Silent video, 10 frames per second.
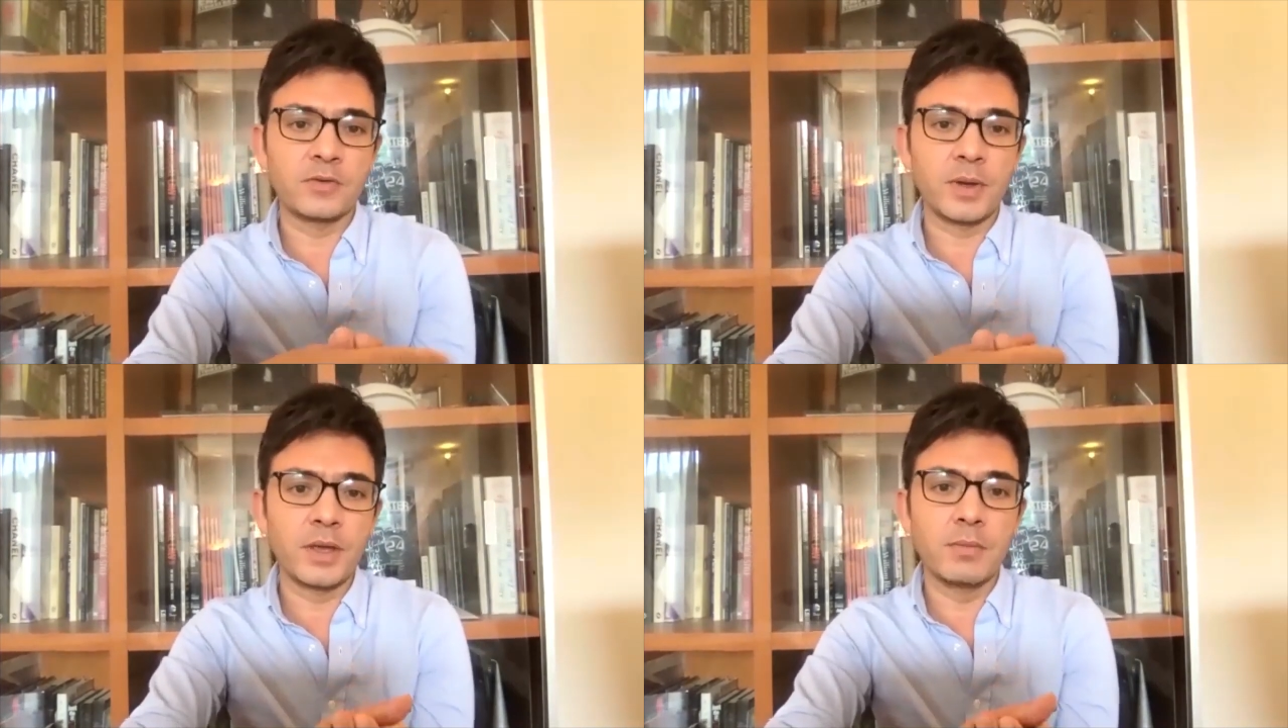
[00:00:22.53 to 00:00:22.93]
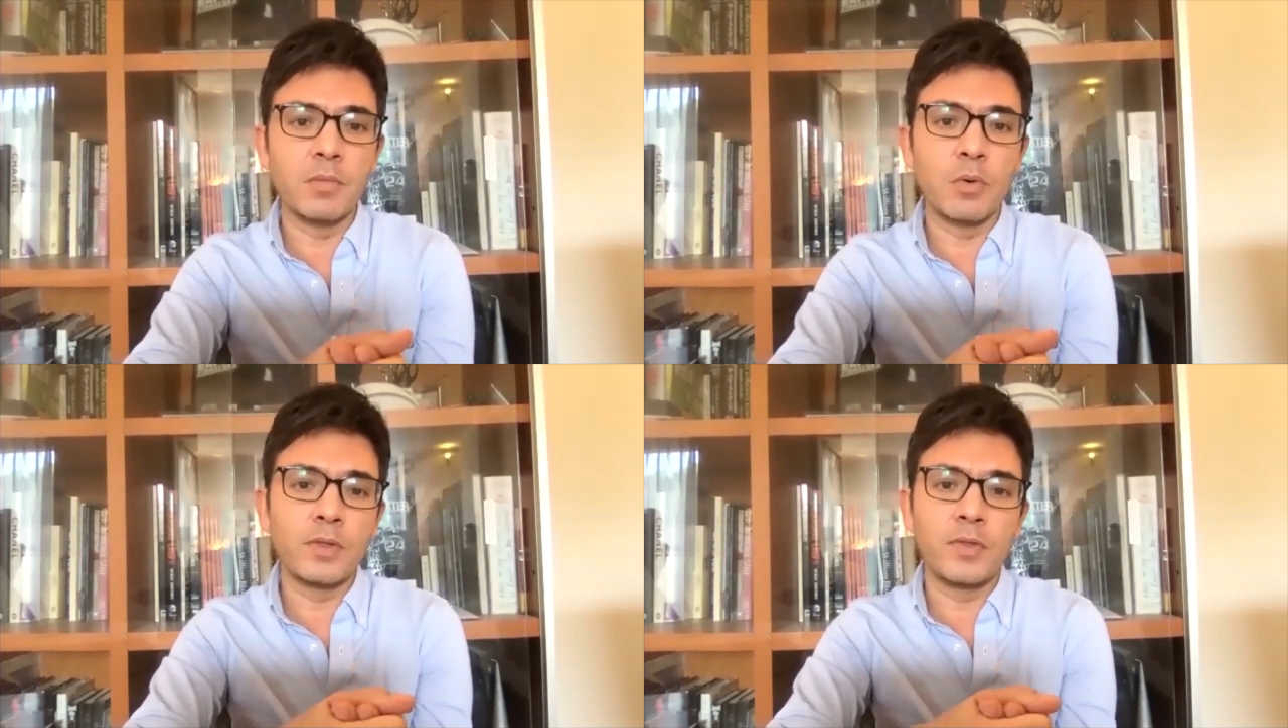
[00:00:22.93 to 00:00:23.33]
So I think
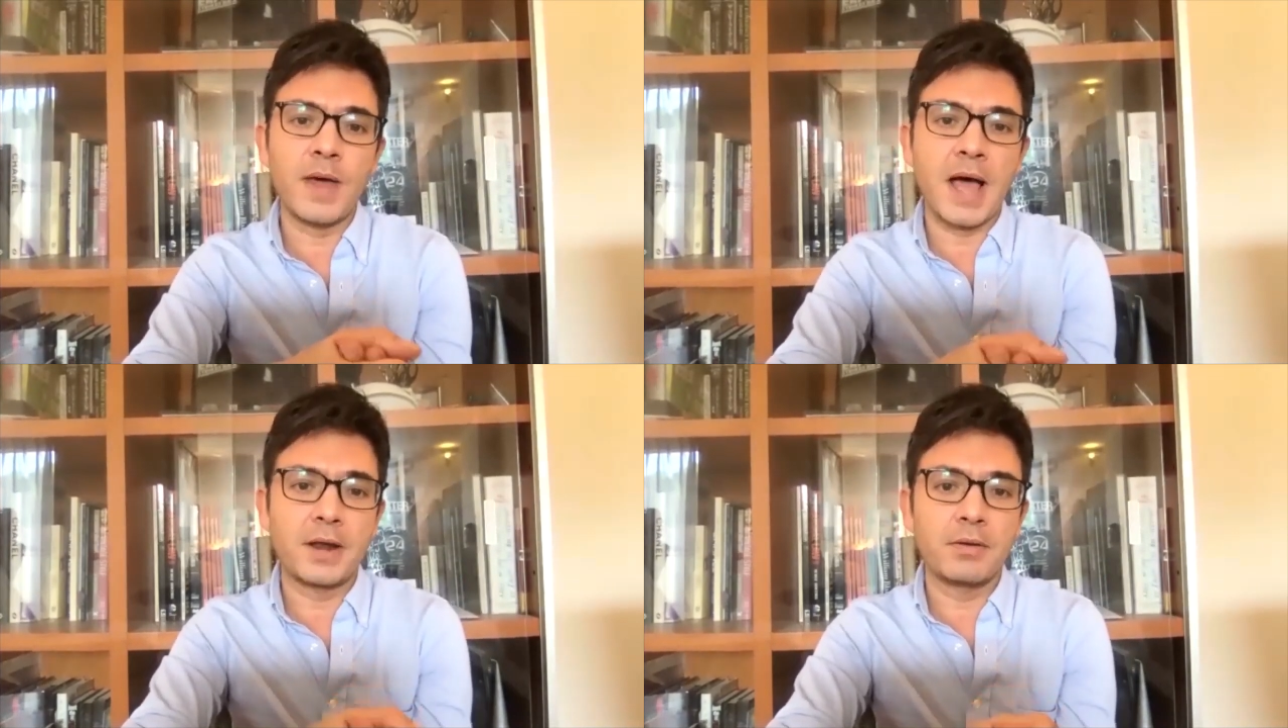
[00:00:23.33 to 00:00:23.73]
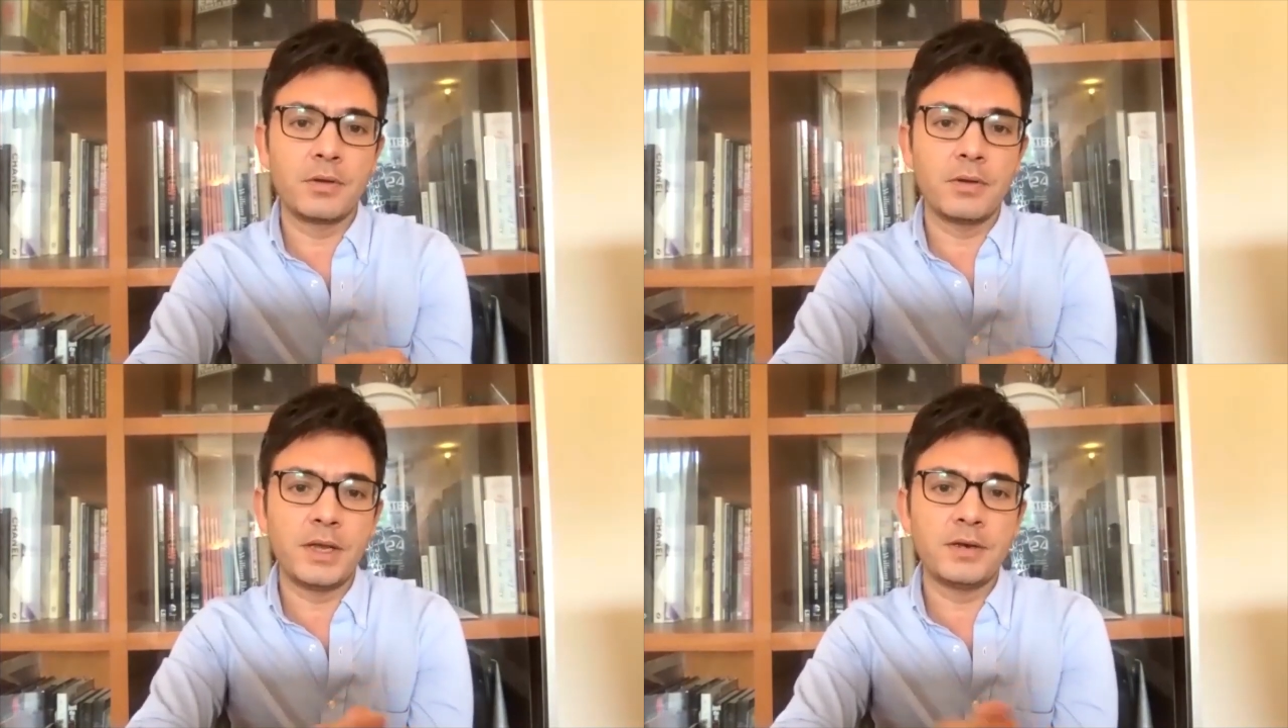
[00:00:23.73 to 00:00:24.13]
more than that,
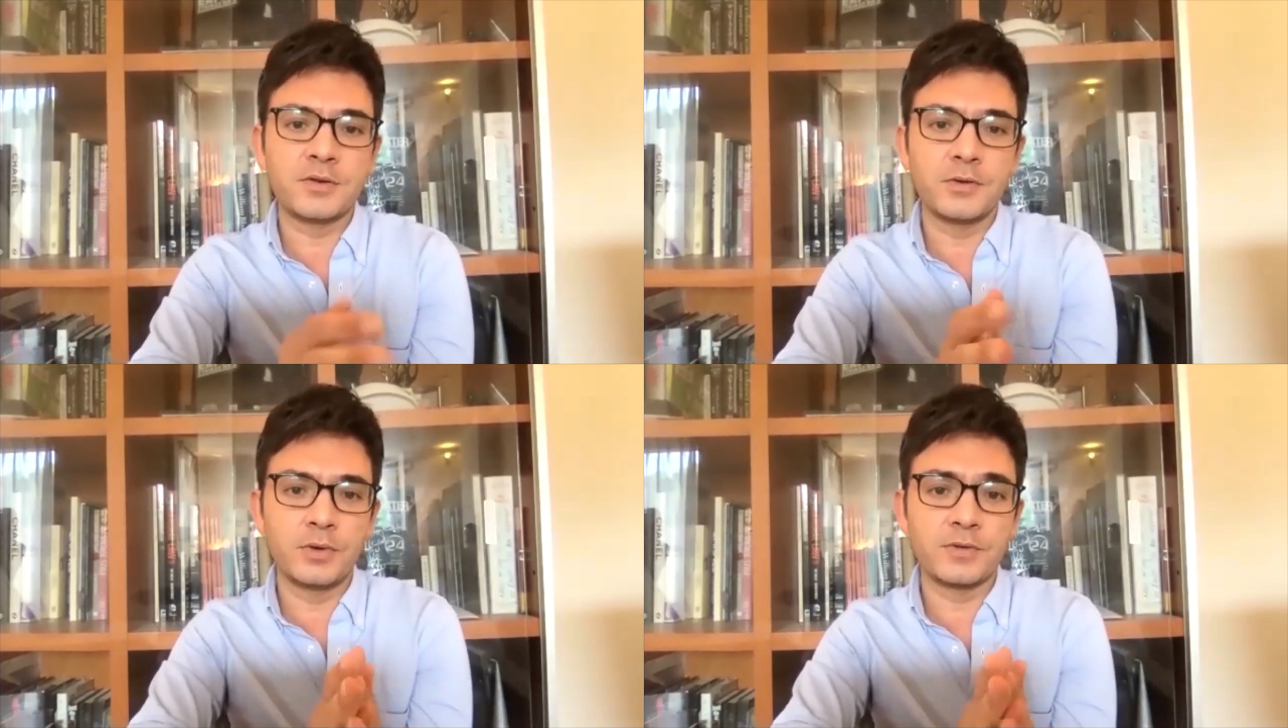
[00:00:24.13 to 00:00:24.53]
you need to, as a